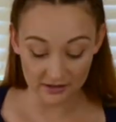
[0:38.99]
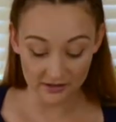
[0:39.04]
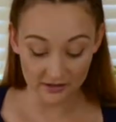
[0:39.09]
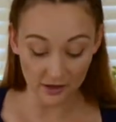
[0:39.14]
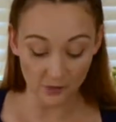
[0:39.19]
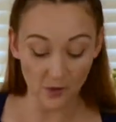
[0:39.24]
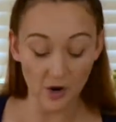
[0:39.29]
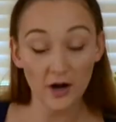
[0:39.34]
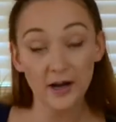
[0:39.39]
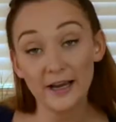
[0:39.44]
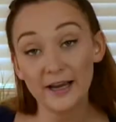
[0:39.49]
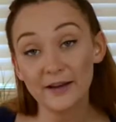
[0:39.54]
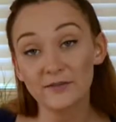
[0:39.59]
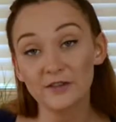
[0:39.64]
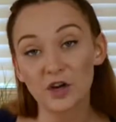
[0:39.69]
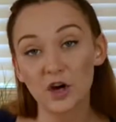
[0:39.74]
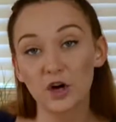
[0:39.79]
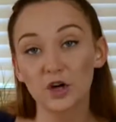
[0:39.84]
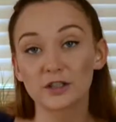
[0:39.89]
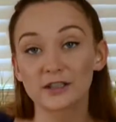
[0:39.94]
So I have
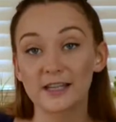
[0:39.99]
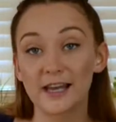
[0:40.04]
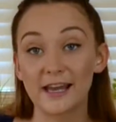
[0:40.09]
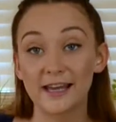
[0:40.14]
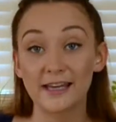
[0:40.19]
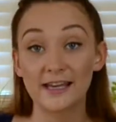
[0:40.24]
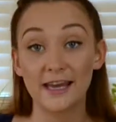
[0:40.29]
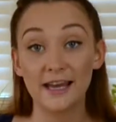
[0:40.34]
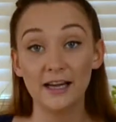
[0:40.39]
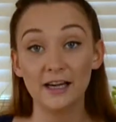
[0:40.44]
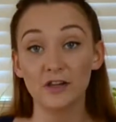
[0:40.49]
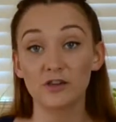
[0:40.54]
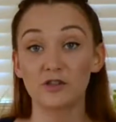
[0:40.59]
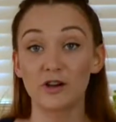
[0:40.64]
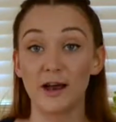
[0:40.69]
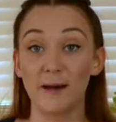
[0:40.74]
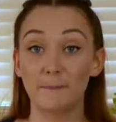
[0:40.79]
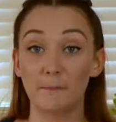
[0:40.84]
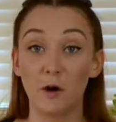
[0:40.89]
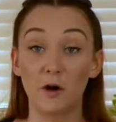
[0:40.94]
got a
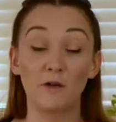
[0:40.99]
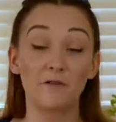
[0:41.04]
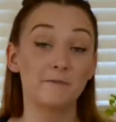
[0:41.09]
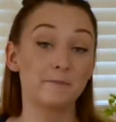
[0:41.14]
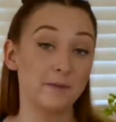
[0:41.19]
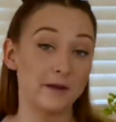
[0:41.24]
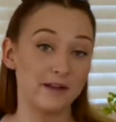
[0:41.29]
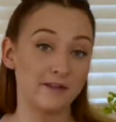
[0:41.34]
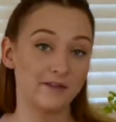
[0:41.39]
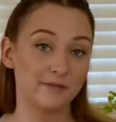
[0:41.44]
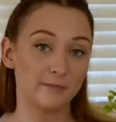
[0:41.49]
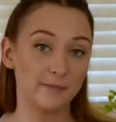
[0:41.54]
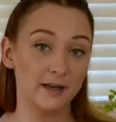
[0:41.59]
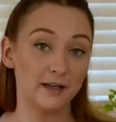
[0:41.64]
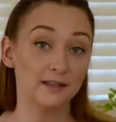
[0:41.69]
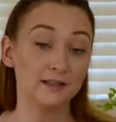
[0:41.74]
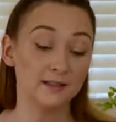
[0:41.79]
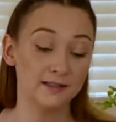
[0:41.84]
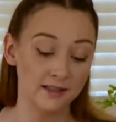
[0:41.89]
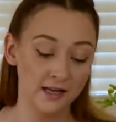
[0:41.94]
kilogram of beef
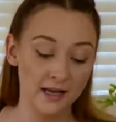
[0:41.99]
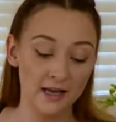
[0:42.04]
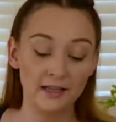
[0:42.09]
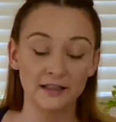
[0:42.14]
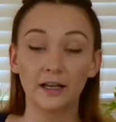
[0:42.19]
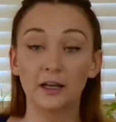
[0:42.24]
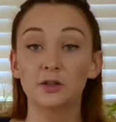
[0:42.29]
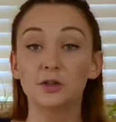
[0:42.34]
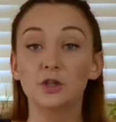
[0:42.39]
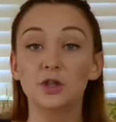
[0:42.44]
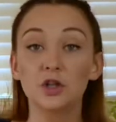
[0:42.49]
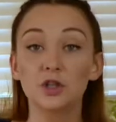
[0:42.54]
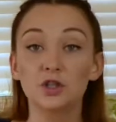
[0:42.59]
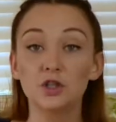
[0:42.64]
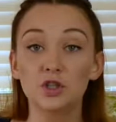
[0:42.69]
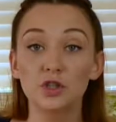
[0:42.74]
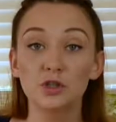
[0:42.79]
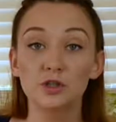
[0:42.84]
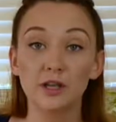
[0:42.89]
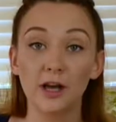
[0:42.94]
mince. Now you
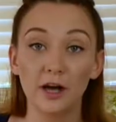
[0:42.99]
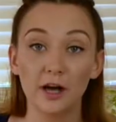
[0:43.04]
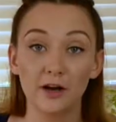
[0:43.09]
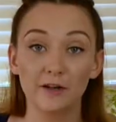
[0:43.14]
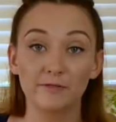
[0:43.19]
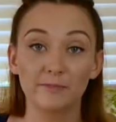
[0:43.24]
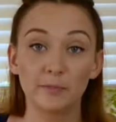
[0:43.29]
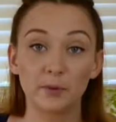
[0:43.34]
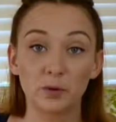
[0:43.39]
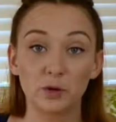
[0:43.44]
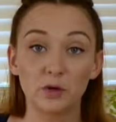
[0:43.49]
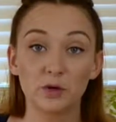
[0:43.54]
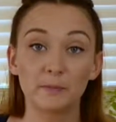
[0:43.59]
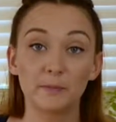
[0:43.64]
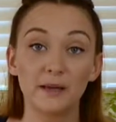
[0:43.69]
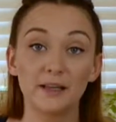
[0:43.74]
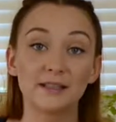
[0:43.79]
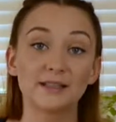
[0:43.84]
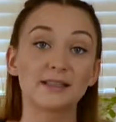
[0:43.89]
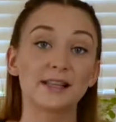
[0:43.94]
could use half pork
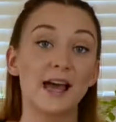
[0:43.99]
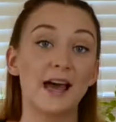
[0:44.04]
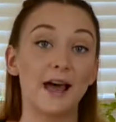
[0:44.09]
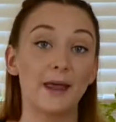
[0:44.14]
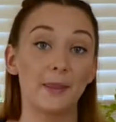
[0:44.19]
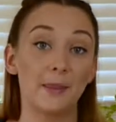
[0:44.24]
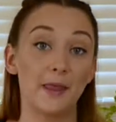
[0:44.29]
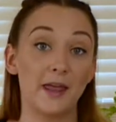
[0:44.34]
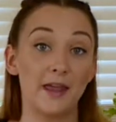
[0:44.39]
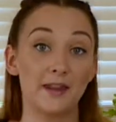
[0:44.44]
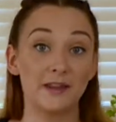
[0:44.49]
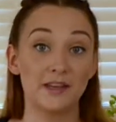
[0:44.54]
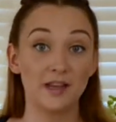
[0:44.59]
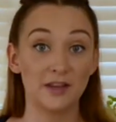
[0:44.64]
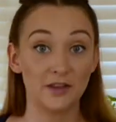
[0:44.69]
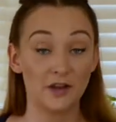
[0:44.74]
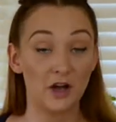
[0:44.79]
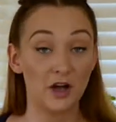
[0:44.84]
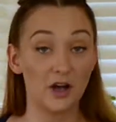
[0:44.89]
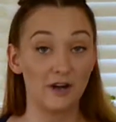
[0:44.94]
mince and then the
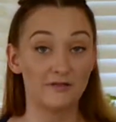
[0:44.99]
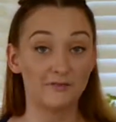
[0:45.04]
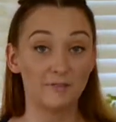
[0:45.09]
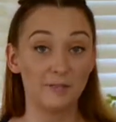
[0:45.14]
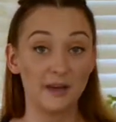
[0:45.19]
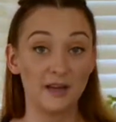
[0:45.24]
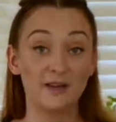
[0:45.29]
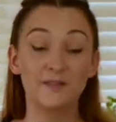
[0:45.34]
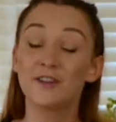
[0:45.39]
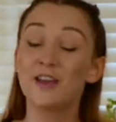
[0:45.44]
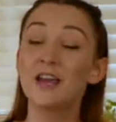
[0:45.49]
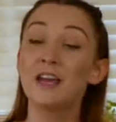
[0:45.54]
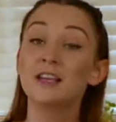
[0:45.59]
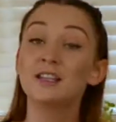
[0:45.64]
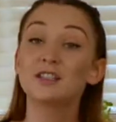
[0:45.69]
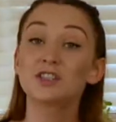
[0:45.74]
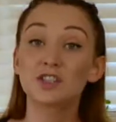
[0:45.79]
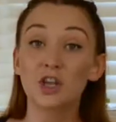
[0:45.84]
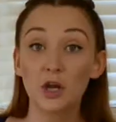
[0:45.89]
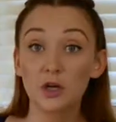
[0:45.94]
other half beef.
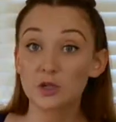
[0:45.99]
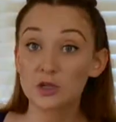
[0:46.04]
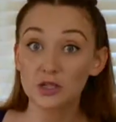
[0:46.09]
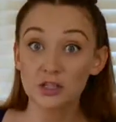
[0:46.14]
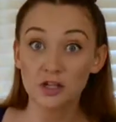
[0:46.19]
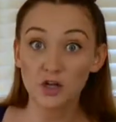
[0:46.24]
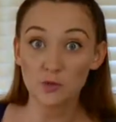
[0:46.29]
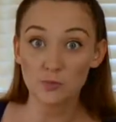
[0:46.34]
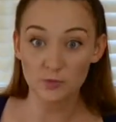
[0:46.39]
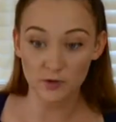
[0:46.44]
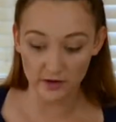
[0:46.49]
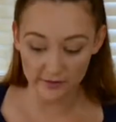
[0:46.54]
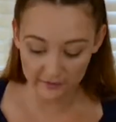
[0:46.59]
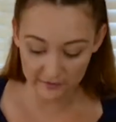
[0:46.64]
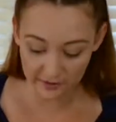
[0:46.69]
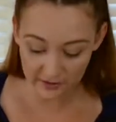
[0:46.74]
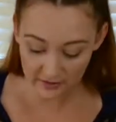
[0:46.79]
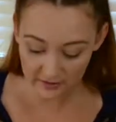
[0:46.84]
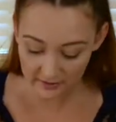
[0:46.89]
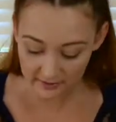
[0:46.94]
It's totally your
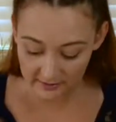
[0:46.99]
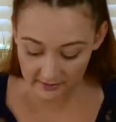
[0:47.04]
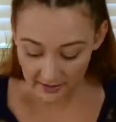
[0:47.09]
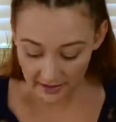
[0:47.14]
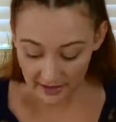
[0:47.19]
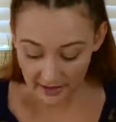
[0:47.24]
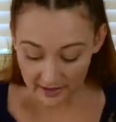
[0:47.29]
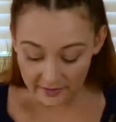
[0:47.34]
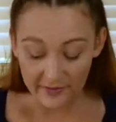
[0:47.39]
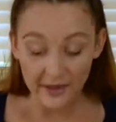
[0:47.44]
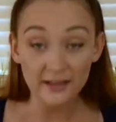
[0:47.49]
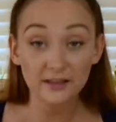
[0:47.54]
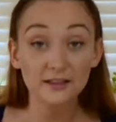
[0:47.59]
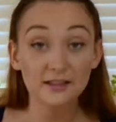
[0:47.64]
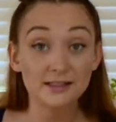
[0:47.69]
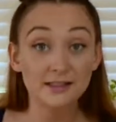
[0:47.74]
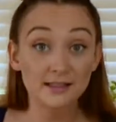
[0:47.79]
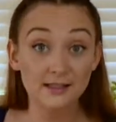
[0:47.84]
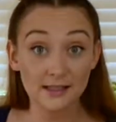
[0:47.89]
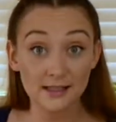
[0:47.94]
preference. Then to
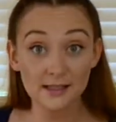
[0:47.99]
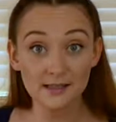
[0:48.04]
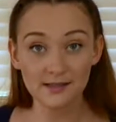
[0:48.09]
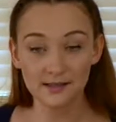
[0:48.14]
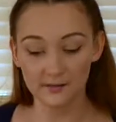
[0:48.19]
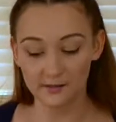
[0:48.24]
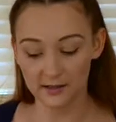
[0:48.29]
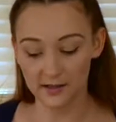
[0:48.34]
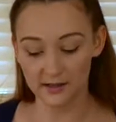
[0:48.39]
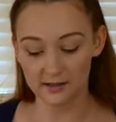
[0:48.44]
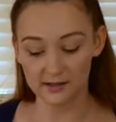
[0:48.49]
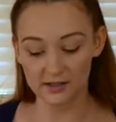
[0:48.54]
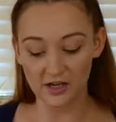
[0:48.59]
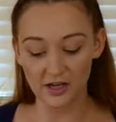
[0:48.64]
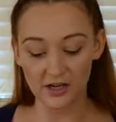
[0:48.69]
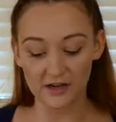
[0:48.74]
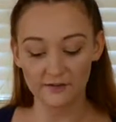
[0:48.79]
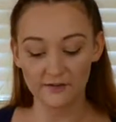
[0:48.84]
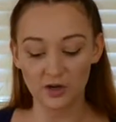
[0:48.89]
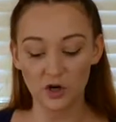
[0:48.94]
season this,
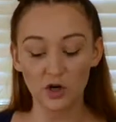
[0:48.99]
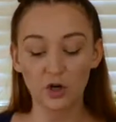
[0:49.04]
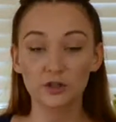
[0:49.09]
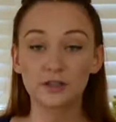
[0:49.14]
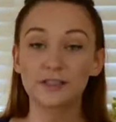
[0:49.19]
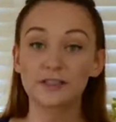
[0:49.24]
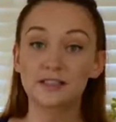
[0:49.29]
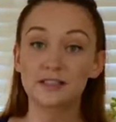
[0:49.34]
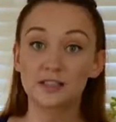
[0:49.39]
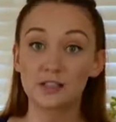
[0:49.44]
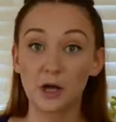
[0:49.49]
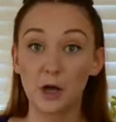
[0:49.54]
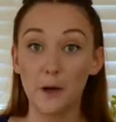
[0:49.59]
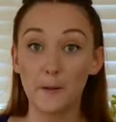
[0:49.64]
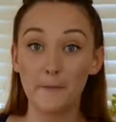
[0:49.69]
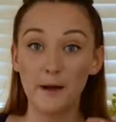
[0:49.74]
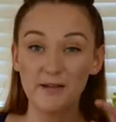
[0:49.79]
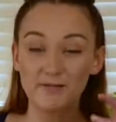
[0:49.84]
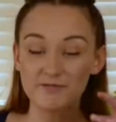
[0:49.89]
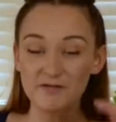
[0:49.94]
I've got
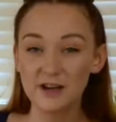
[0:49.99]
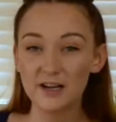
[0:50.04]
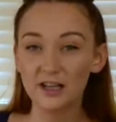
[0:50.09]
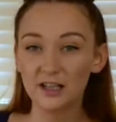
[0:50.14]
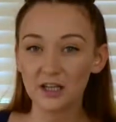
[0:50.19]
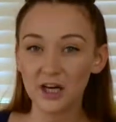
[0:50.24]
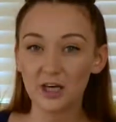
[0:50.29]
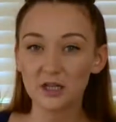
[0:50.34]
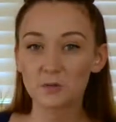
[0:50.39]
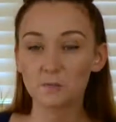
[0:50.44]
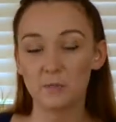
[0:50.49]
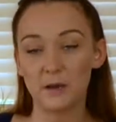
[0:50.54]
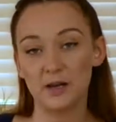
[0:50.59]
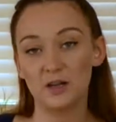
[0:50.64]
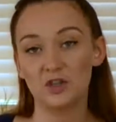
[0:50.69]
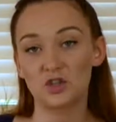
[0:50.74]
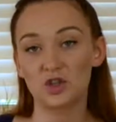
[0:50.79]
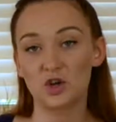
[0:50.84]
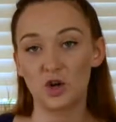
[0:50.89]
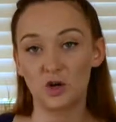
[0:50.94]
a really large
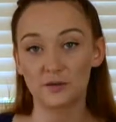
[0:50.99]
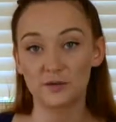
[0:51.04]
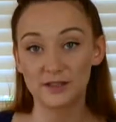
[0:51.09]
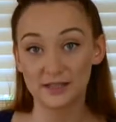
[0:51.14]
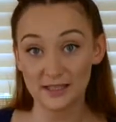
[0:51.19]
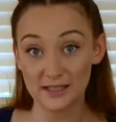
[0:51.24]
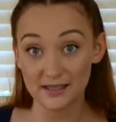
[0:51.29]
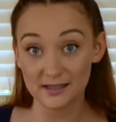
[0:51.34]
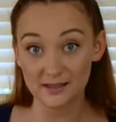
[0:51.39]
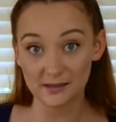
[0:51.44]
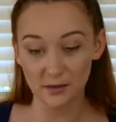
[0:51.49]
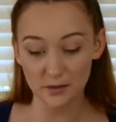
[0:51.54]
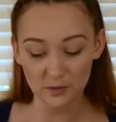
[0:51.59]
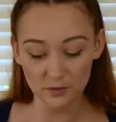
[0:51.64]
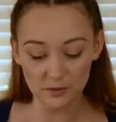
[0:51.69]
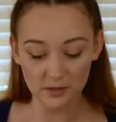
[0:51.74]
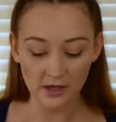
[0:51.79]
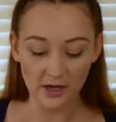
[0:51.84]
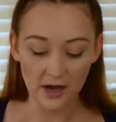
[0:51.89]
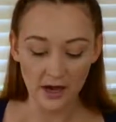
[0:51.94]
pinch of sea
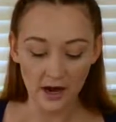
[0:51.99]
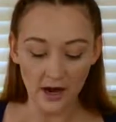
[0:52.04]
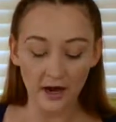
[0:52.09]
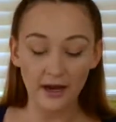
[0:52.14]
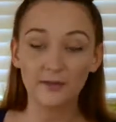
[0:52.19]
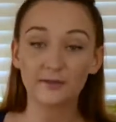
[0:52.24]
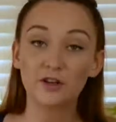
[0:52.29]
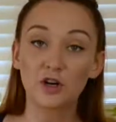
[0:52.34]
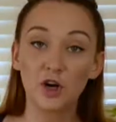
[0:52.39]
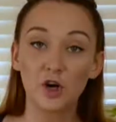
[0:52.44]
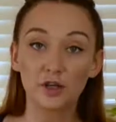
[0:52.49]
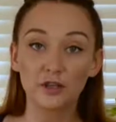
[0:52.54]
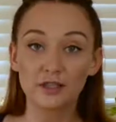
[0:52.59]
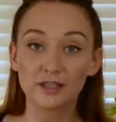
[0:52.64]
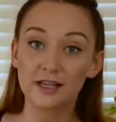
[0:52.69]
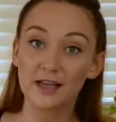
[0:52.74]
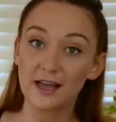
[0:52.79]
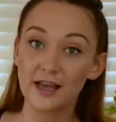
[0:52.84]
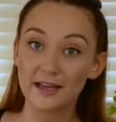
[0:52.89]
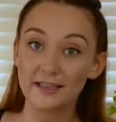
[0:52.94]
salt. I've
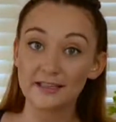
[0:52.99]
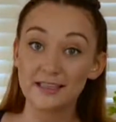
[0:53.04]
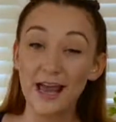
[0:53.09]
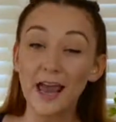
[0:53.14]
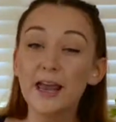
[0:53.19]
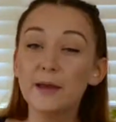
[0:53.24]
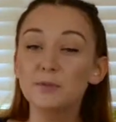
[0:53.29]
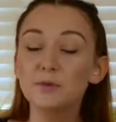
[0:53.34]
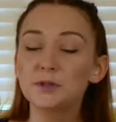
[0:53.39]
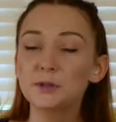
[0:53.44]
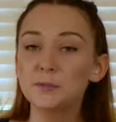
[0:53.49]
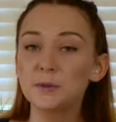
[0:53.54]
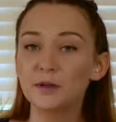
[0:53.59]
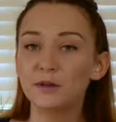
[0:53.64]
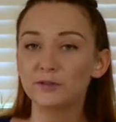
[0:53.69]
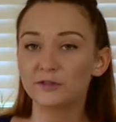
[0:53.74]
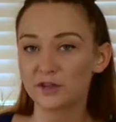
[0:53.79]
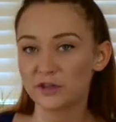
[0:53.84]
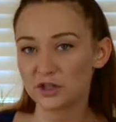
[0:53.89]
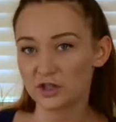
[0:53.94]
got a tablespoon
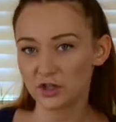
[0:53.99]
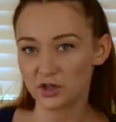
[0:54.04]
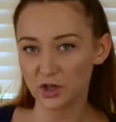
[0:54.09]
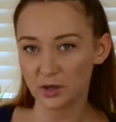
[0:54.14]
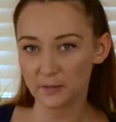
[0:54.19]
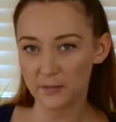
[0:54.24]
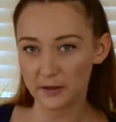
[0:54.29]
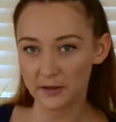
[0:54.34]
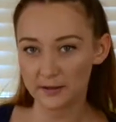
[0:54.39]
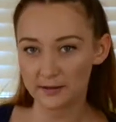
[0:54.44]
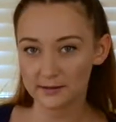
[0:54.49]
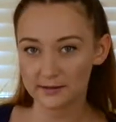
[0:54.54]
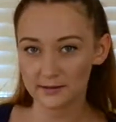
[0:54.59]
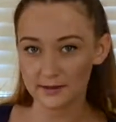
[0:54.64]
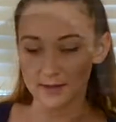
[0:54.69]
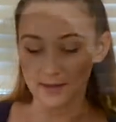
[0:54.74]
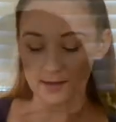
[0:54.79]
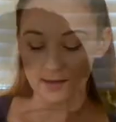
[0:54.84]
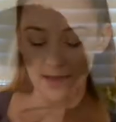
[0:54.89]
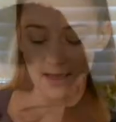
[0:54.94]
of freshly chopped
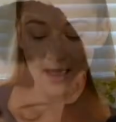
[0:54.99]
parsley.